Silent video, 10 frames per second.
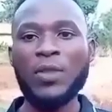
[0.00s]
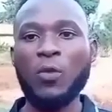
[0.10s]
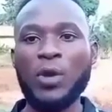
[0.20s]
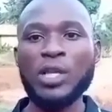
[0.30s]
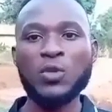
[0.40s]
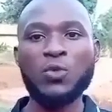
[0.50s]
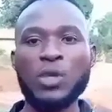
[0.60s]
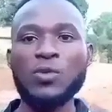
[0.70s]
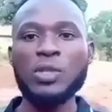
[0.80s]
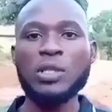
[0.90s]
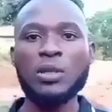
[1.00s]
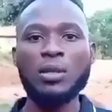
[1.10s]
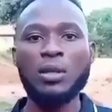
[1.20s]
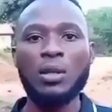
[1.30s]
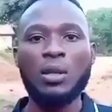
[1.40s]
the ways we use
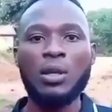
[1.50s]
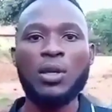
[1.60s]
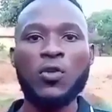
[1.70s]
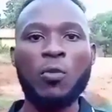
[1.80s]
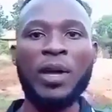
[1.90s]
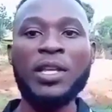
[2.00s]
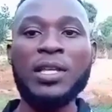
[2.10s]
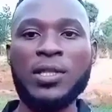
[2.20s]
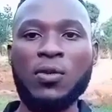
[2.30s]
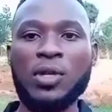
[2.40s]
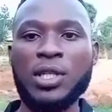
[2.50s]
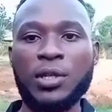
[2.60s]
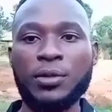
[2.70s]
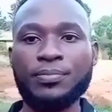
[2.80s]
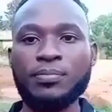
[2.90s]
to manage sickle cell.